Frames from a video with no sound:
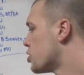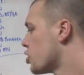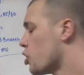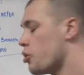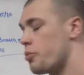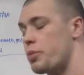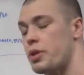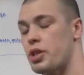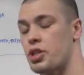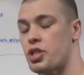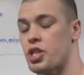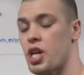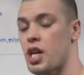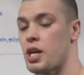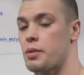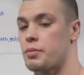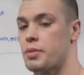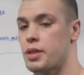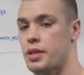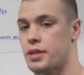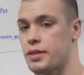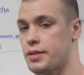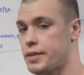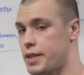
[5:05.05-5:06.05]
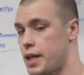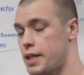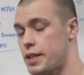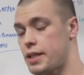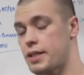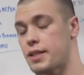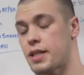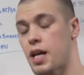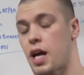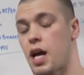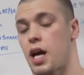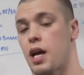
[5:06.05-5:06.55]
don't be ashamed. Take
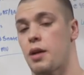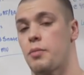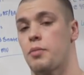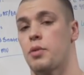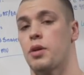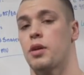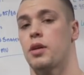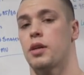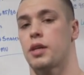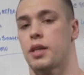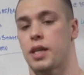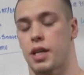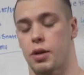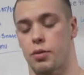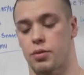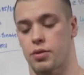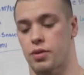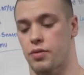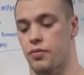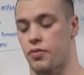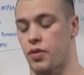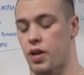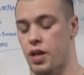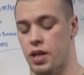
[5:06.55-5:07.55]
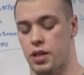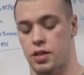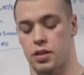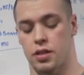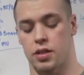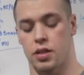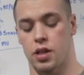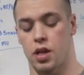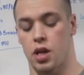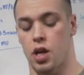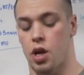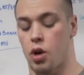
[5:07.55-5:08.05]
the time, get with some
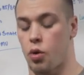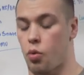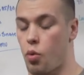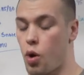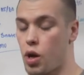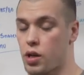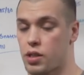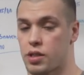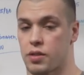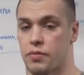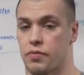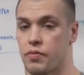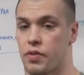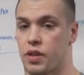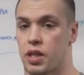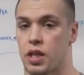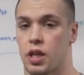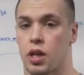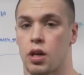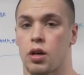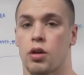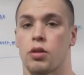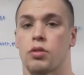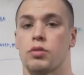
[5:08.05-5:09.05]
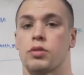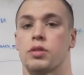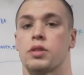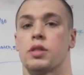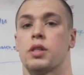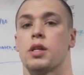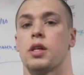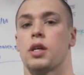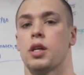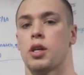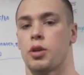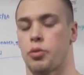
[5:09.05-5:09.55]
friends, watch some videos,
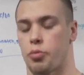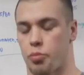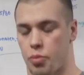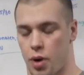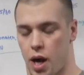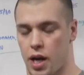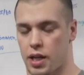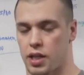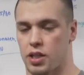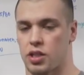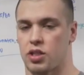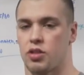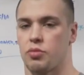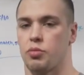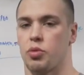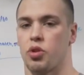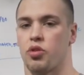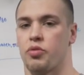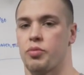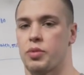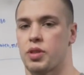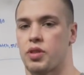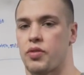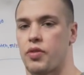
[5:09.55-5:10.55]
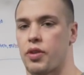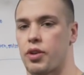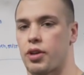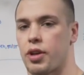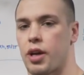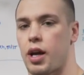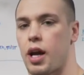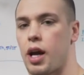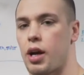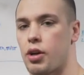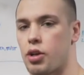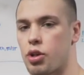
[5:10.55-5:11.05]
practice the movements,
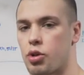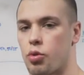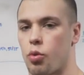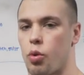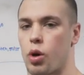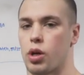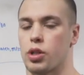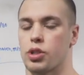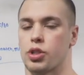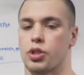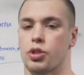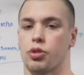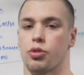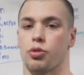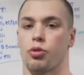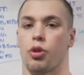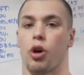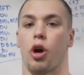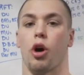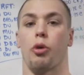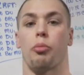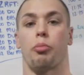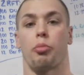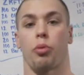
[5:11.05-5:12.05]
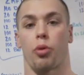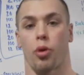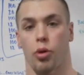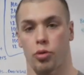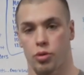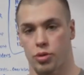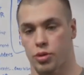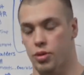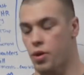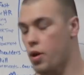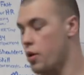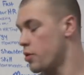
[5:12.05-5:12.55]
figure out how you want to
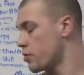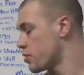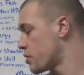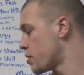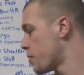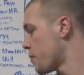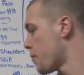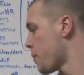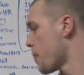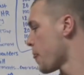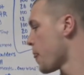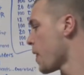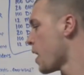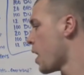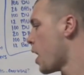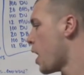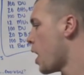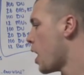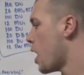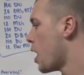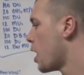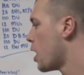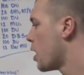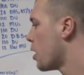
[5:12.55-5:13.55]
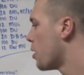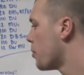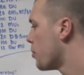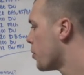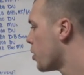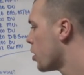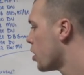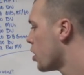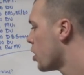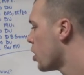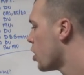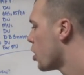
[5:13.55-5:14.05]
approach those.
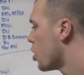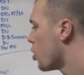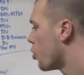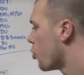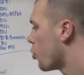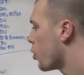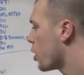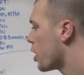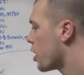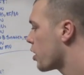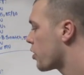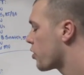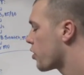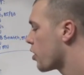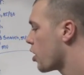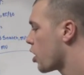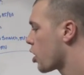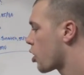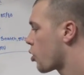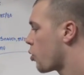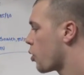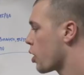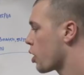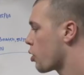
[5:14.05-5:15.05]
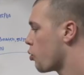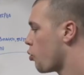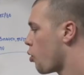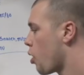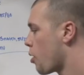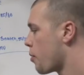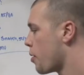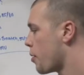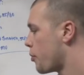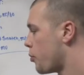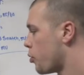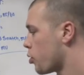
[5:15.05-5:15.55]
With a quick
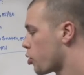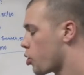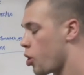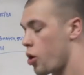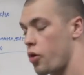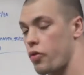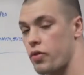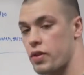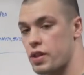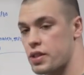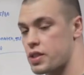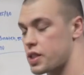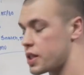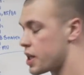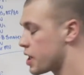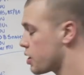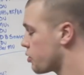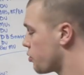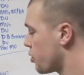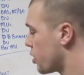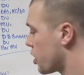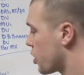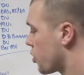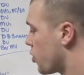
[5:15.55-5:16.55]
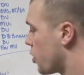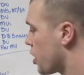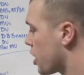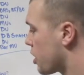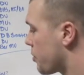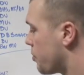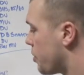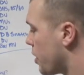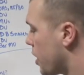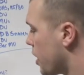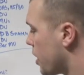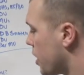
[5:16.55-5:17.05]
warm-up, we'll go over this again really
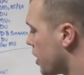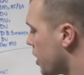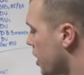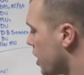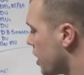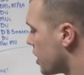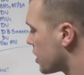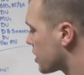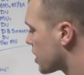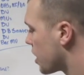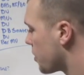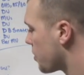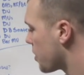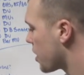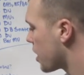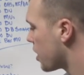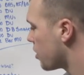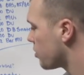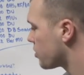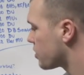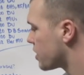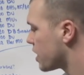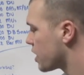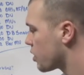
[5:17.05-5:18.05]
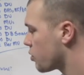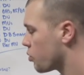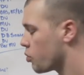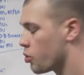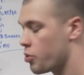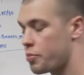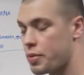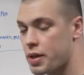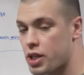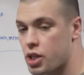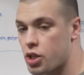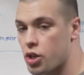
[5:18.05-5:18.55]
quick, but something I was thinking
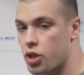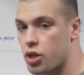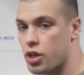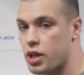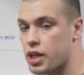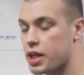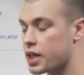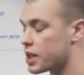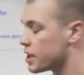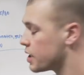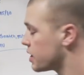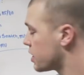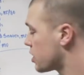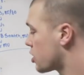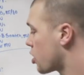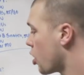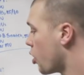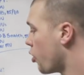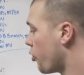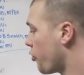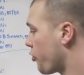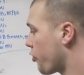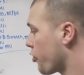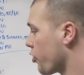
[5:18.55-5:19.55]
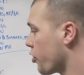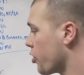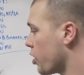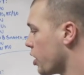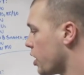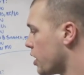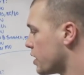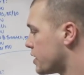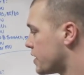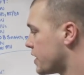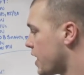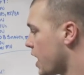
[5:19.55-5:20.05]
would be good is go for
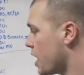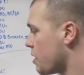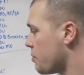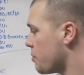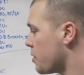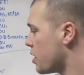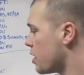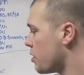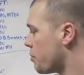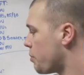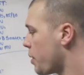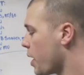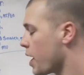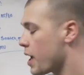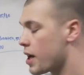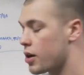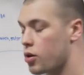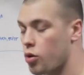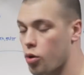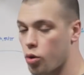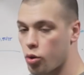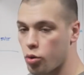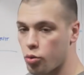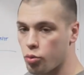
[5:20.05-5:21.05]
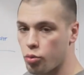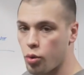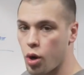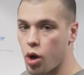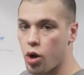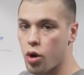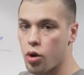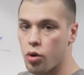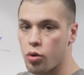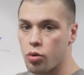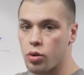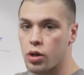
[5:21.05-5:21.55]
a 10-minute bike or
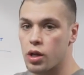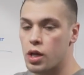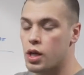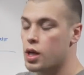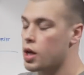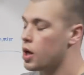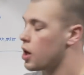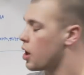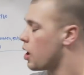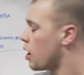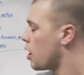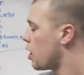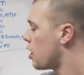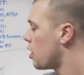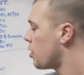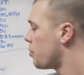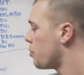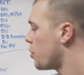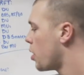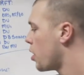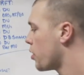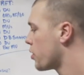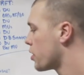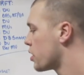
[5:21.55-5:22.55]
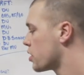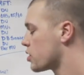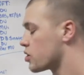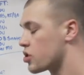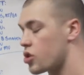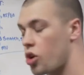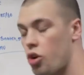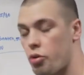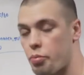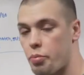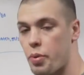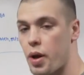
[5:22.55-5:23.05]
row on the
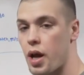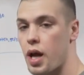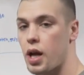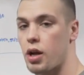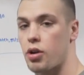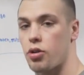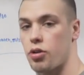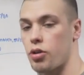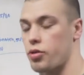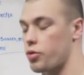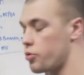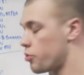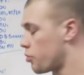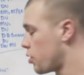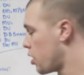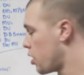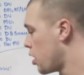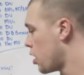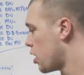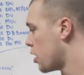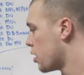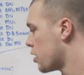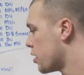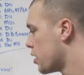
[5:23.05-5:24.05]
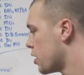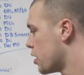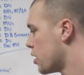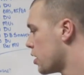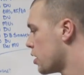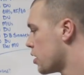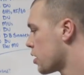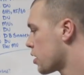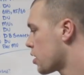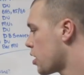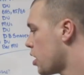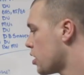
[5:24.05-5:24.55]
assault bike or on
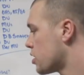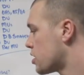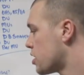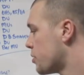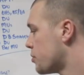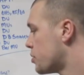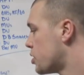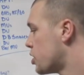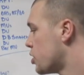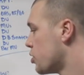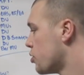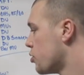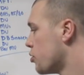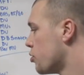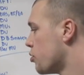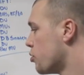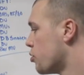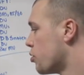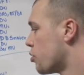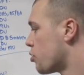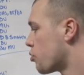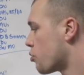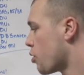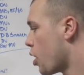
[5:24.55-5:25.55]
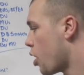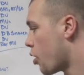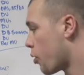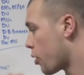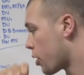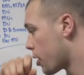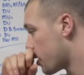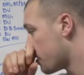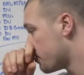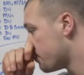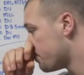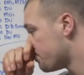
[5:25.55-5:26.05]
the Concept 2
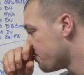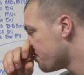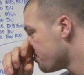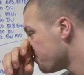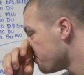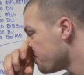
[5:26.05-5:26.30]
rower.